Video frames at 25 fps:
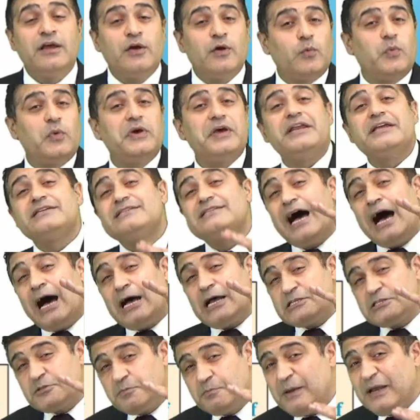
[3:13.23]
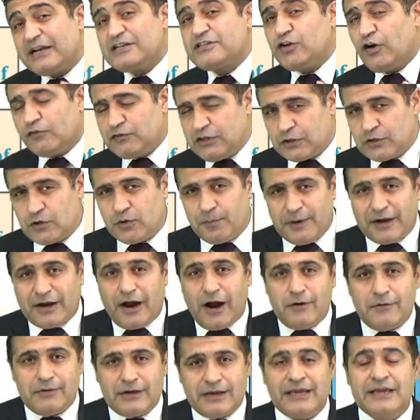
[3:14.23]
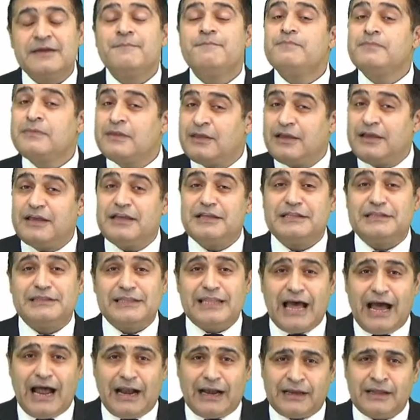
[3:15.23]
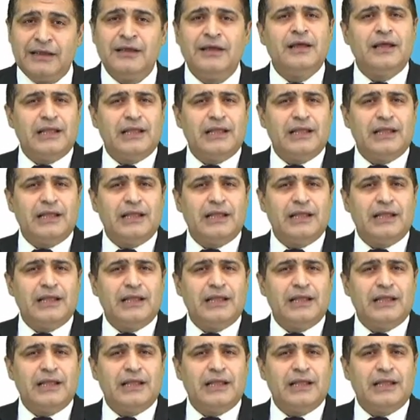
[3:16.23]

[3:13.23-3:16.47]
various aspects of the group accounting in that.